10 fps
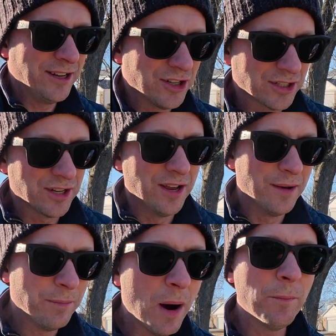just
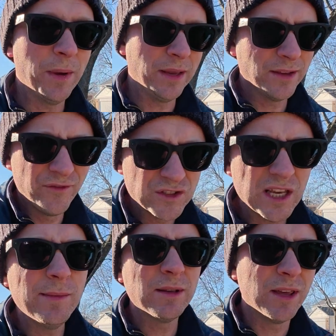pumping,
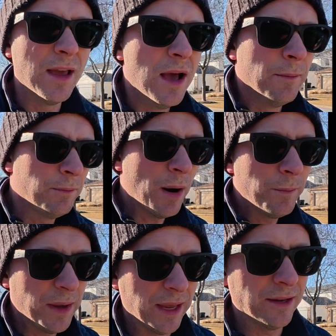seemingly
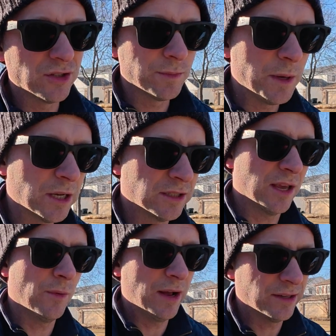pumping it just because
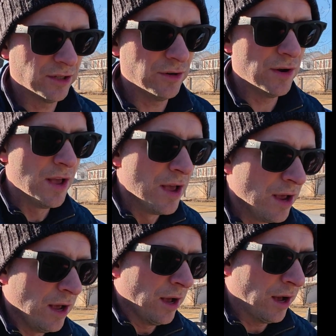they want to
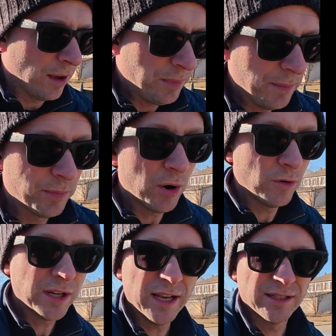be
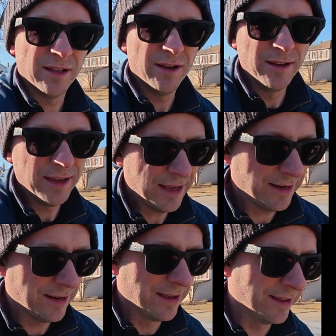pro Tesla.
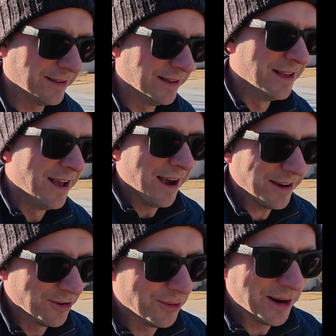And
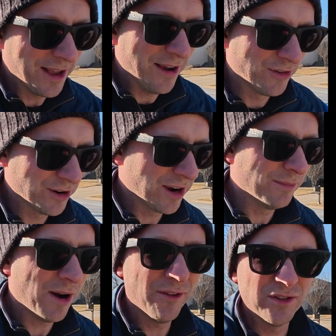I don't want to ever
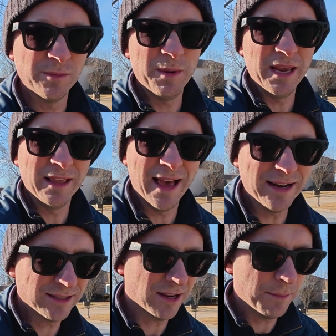come off as being
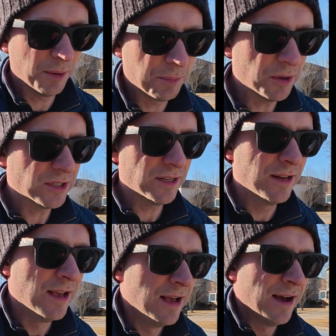that type of
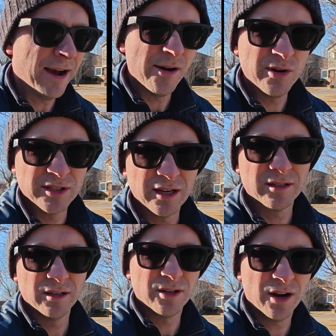person. I always
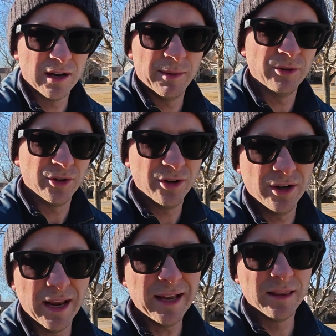like to talk about the
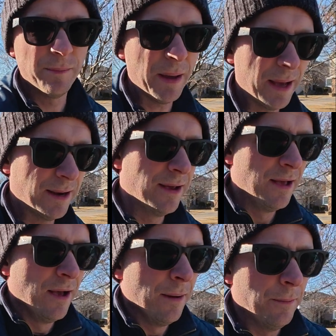good and the bad,
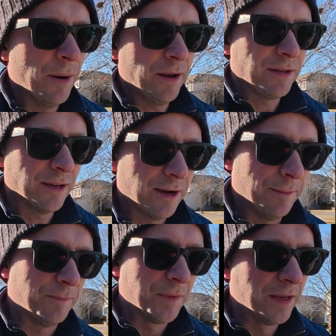but
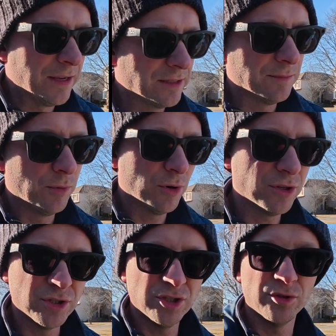it's
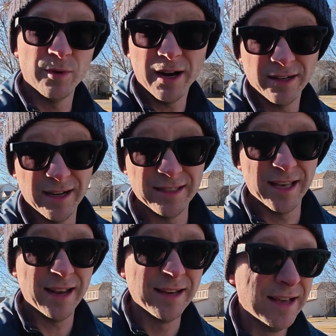important to just recognize
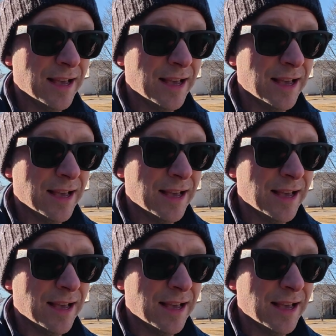that